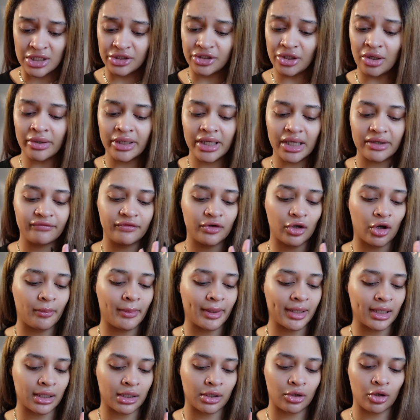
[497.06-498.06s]
Don't give no
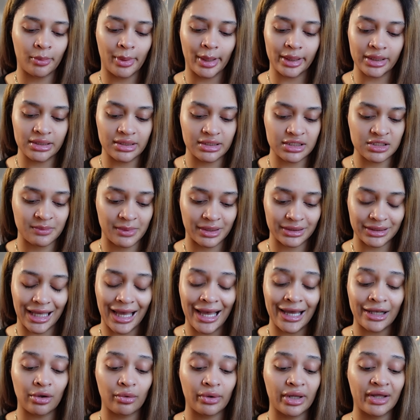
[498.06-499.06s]
money to nobody this month.
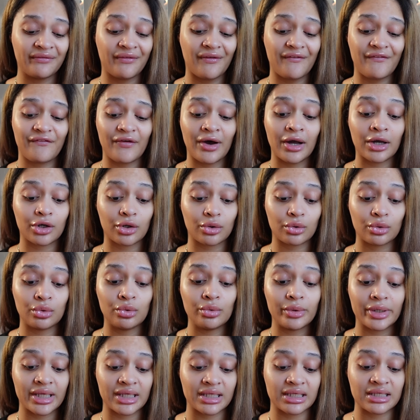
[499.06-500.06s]
I don't give a fuck
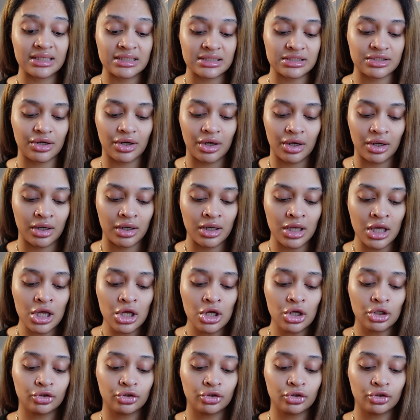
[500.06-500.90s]
who it is, y'all.